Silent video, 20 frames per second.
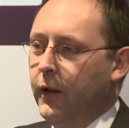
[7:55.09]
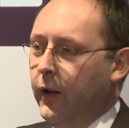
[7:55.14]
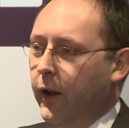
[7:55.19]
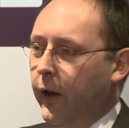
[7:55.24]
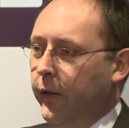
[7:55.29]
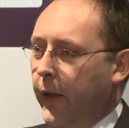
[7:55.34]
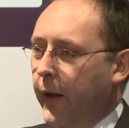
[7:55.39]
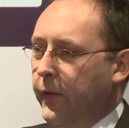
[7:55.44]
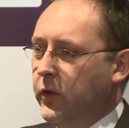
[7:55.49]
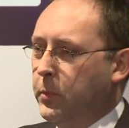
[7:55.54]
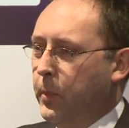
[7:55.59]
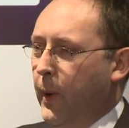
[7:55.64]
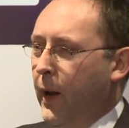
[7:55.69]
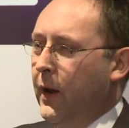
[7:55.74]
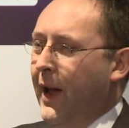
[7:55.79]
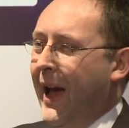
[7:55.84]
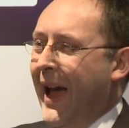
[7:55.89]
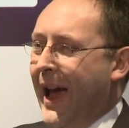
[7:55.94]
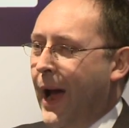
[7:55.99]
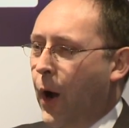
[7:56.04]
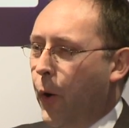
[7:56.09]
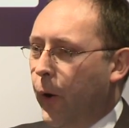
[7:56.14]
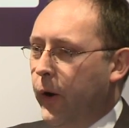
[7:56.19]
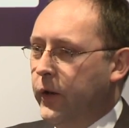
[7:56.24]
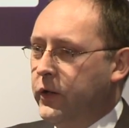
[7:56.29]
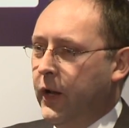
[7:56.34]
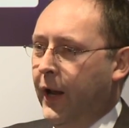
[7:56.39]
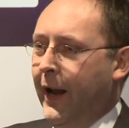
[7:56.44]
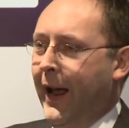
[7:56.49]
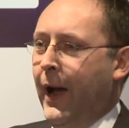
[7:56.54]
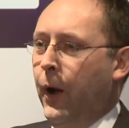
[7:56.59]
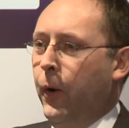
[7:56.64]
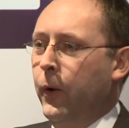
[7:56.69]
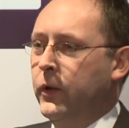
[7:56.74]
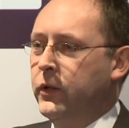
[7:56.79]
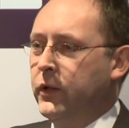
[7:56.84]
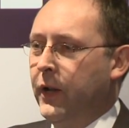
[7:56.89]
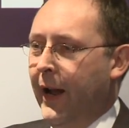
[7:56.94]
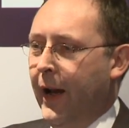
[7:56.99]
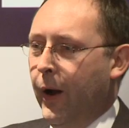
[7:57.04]
And they've spent hours and
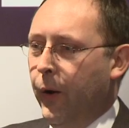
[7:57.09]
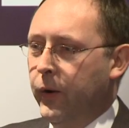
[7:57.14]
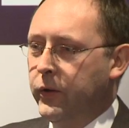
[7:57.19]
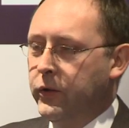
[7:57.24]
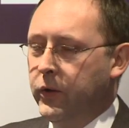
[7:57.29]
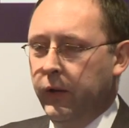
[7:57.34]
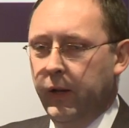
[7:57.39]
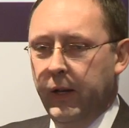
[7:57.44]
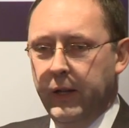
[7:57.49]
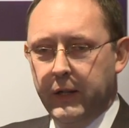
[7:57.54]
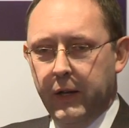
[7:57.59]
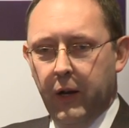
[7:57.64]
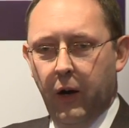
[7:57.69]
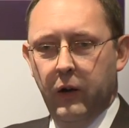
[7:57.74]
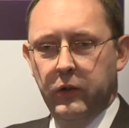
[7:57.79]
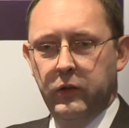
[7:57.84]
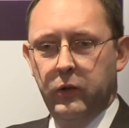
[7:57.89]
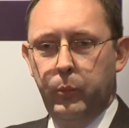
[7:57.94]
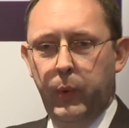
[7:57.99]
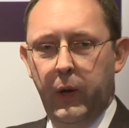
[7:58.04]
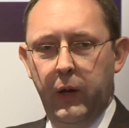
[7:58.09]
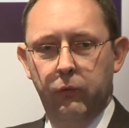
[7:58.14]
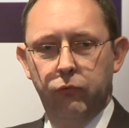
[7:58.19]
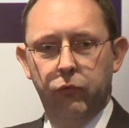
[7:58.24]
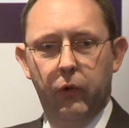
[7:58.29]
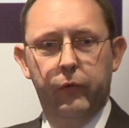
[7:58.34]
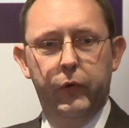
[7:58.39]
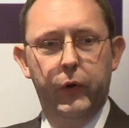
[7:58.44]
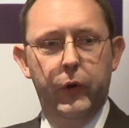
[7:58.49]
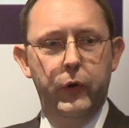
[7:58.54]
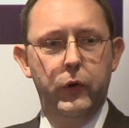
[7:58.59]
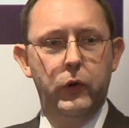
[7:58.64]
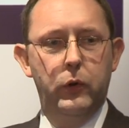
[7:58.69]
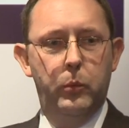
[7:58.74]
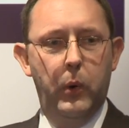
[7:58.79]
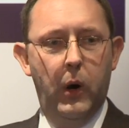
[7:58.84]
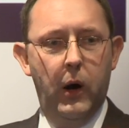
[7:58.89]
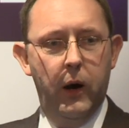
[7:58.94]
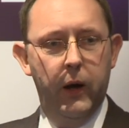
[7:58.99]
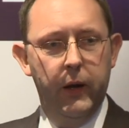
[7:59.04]
hours and hours, and these cars have been reviewed
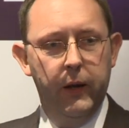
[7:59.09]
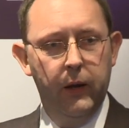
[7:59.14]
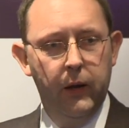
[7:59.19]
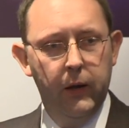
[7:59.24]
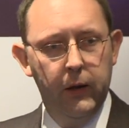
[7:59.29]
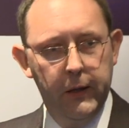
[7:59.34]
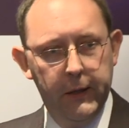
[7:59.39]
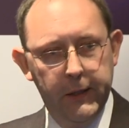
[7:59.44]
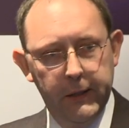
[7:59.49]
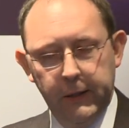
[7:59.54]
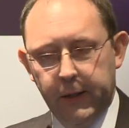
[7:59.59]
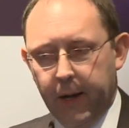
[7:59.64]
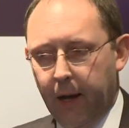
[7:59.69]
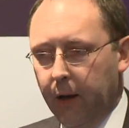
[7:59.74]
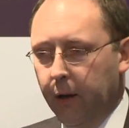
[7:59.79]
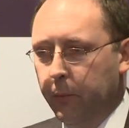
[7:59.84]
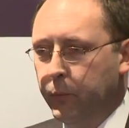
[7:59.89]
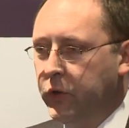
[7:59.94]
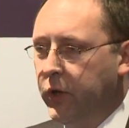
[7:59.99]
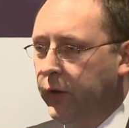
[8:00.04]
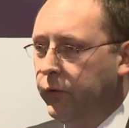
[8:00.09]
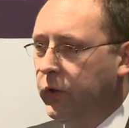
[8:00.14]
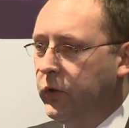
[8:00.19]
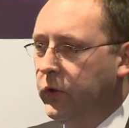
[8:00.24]
by Ian Callum, chief